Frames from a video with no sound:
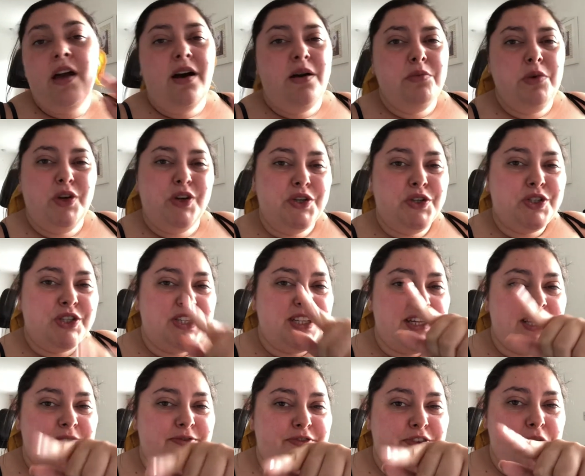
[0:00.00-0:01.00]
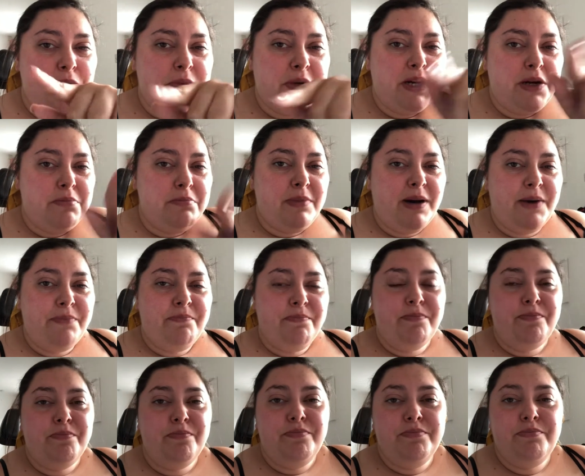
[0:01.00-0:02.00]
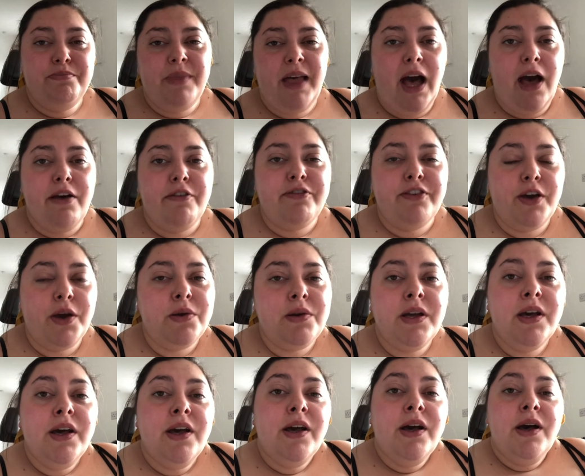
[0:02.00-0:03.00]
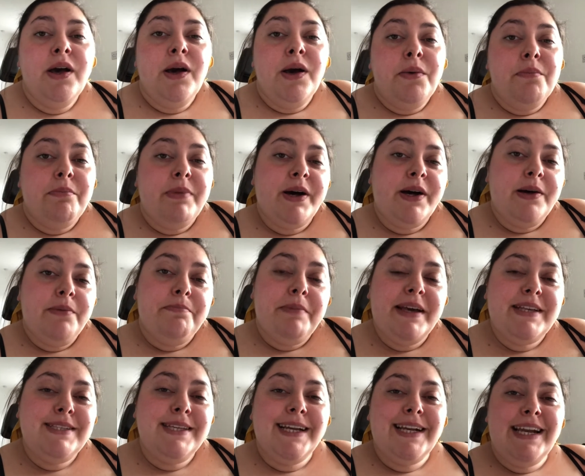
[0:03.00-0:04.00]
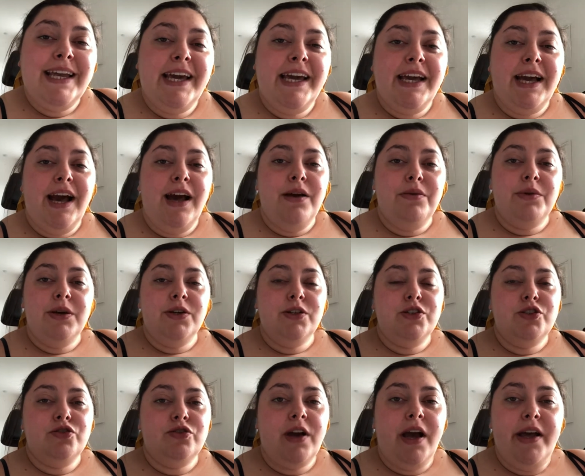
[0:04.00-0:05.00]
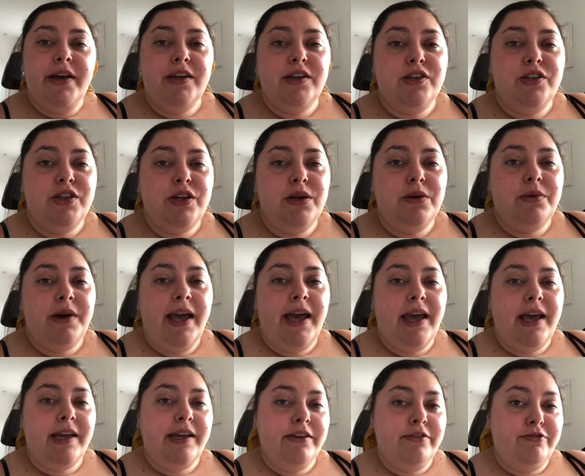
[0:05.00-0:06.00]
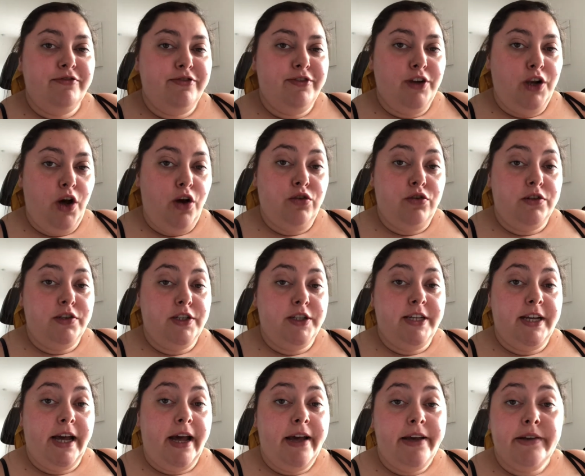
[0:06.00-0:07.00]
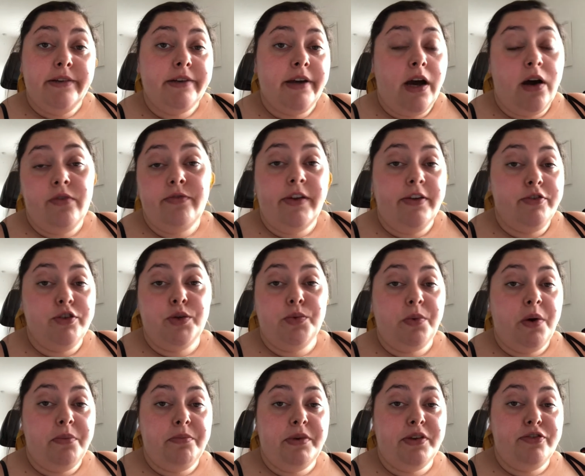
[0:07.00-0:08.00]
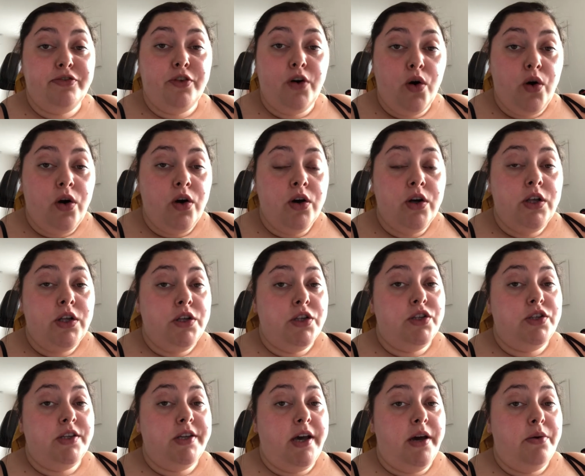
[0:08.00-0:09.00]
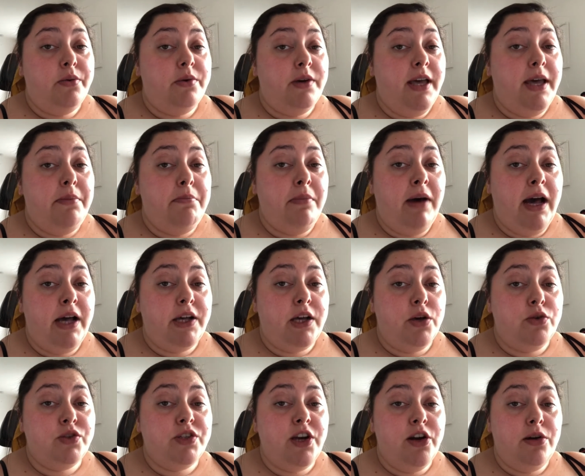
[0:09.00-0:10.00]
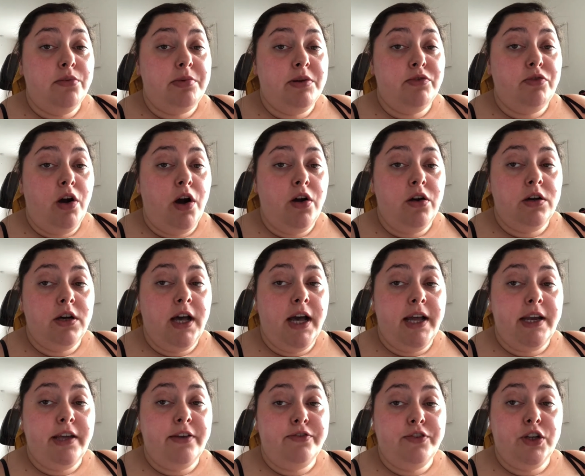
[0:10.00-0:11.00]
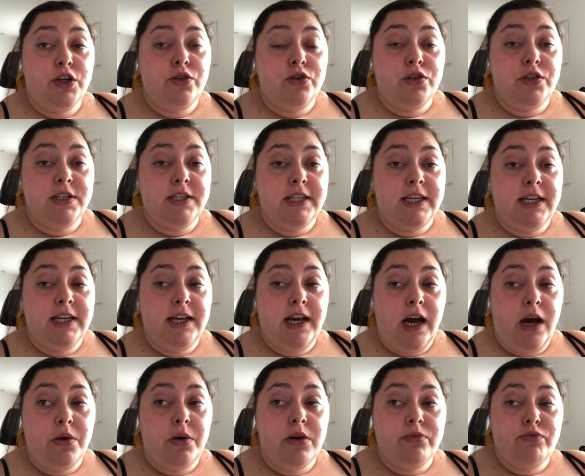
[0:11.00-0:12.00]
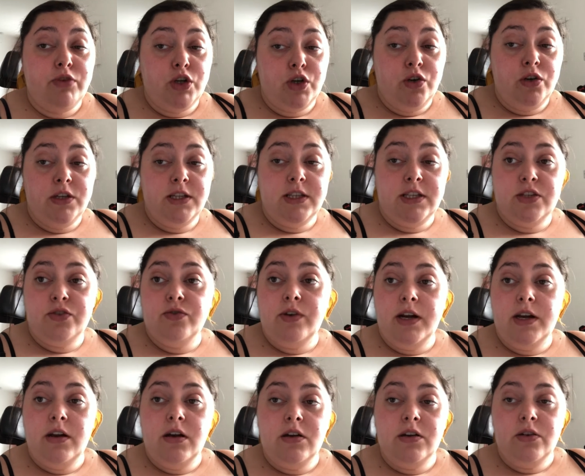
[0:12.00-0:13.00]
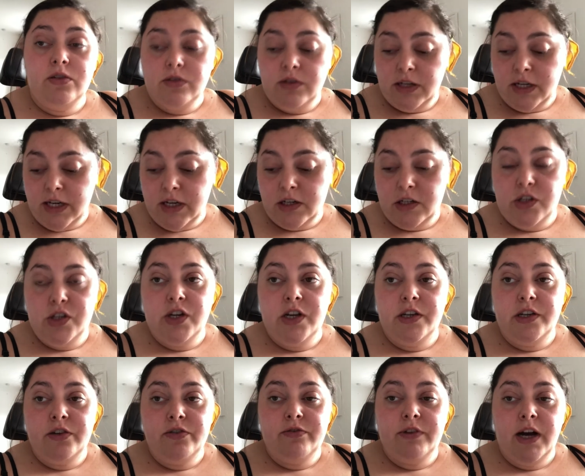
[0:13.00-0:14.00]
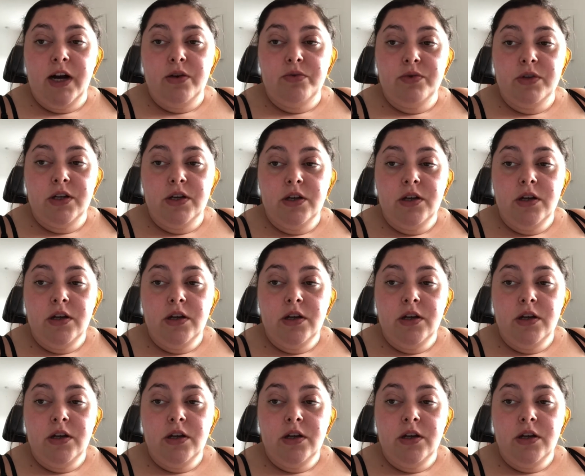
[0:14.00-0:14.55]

I'm not used to filming on my iPhone. But basically, I'm going to try and do a vlog today. Now, I've never done one before, so it might go terribly wrong. And if you could see how I'm recording this right now, I don't think I could turn you around.